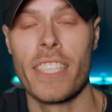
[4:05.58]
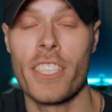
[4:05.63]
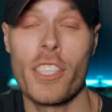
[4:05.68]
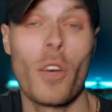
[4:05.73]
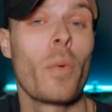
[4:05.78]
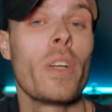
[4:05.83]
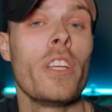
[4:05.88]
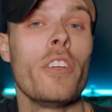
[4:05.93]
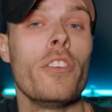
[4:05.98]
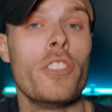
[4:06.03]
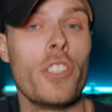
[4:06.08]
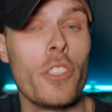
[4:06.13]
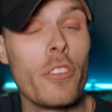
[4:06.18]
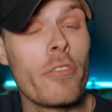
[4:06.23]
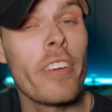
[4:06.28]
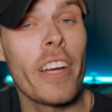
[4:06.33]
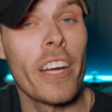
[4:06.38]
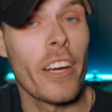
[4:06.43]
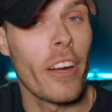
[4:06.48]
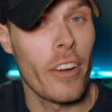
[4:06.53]
And so when you do
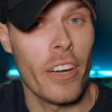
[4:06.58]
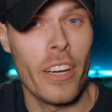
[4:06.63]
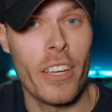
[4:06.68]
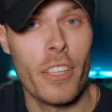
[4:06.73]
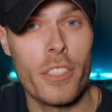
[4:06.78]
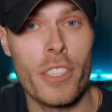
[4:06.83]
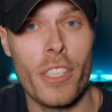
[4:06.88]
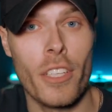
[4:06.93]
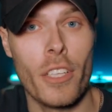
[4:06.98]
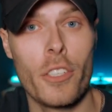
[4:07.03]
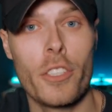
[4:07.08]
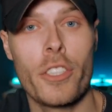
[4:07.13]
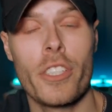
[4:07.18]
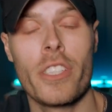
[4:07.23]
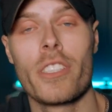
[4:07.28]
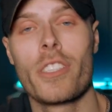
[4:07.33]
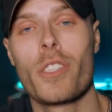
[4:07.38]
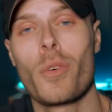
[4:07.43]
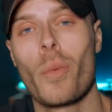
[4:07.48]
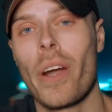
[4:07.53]
figure out a new
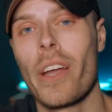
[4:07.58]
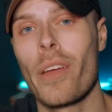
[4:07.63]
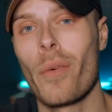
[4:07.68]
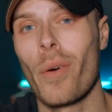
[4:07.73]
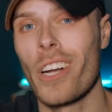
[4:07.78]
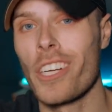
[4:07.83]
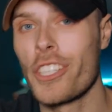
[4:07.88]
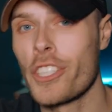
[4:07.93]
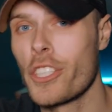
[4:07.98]
solution to where you want to